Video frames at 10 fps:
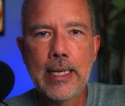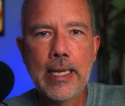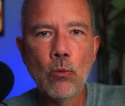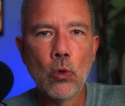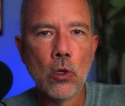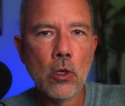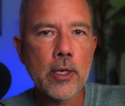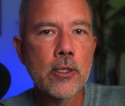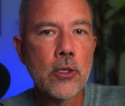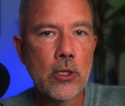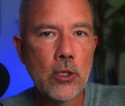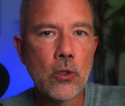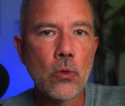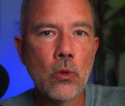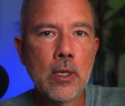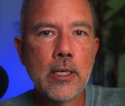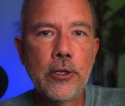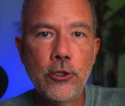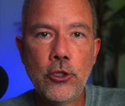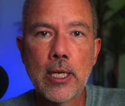it will look to you
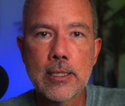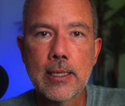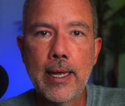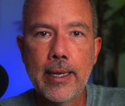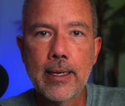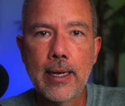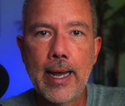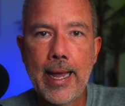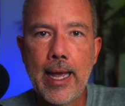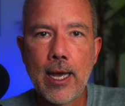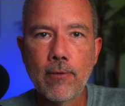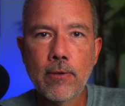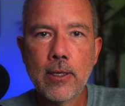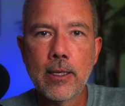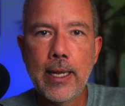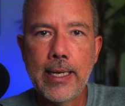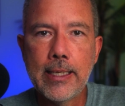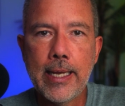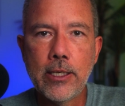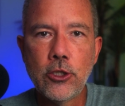just like I have a
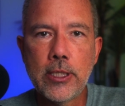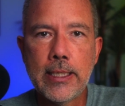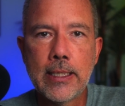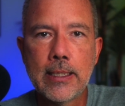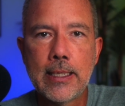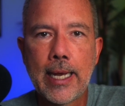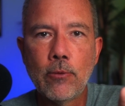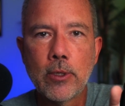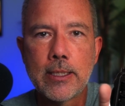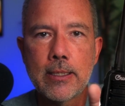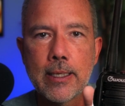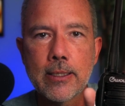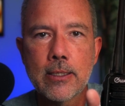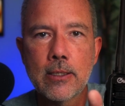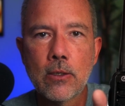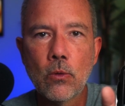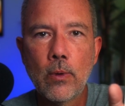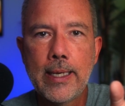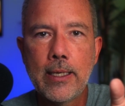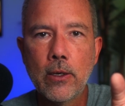KG-916
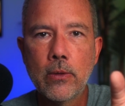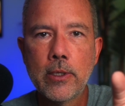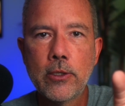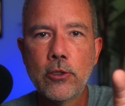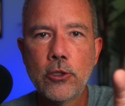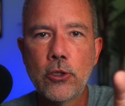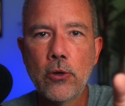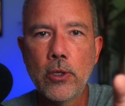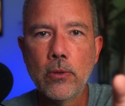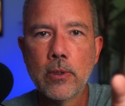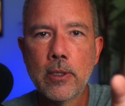radio to show you.